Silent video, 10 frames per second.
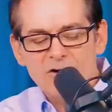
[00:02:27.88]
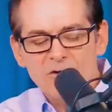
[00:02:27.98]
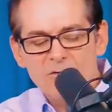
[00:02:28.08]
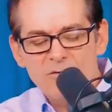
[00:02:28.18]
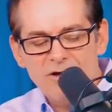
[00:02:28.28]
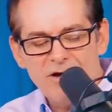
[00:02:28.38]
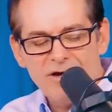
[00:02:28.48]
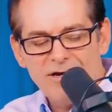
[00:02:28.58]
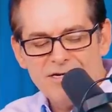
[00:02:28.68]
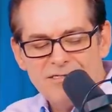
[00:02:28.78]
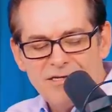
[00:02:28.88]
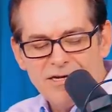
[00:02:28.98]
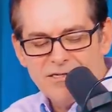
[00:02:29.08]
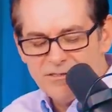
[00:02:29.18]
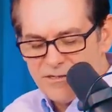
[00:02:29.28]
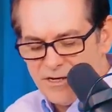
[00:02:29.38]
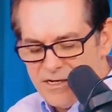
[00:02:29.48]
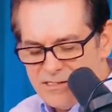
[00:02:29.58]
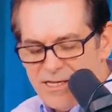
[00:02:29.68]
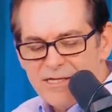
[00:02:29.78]
article is
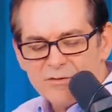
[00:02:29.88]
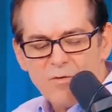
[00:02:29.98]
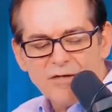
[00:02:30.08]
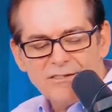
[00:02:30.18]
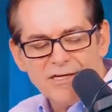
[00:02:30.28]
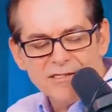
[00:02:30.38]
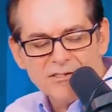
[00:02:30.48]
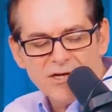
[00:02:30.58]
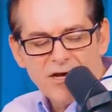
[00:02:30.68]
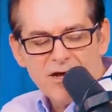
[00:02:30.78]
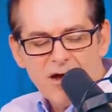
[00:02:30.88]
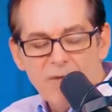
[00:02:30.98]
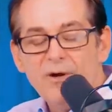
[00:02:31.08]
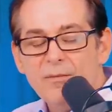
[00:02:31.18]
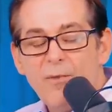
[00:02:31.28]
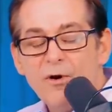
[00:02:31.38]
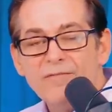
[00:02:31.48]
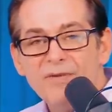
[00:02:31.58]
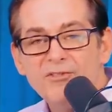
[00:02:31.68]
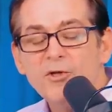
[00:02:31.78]
this. Watch this. I mean, the point
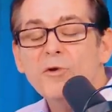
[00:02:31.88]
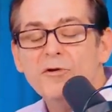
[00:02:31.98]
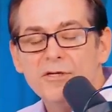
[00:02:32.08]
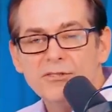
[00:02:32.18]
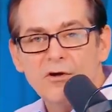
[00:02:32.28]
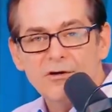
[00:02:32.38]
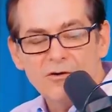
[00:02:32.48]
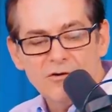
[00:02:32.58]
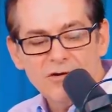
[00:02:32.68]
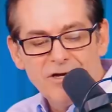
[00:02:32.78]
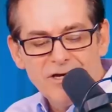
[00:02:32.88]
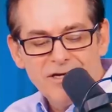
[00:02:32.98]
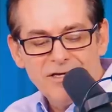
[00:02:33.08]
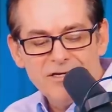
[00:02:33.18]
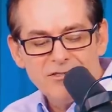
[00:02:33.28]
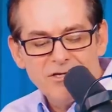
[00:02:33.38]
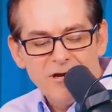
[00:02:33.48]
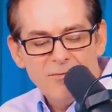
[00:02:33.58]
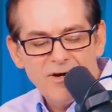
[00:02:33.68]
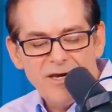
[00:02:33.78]
of me showing you this article is,
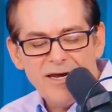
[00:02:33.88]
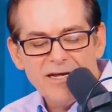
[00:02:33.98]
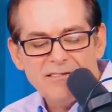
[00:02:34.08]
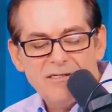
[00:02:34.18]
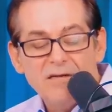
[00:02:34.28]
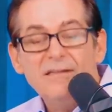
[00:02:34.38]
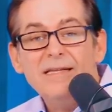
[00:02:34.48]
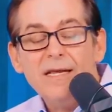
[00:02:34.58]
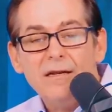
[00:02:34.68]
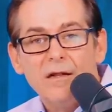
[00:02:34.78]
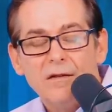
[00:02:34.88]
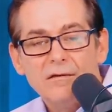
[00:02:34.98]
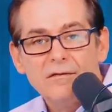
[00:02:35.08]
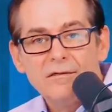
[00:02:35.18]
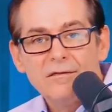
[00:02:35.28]
but he has done little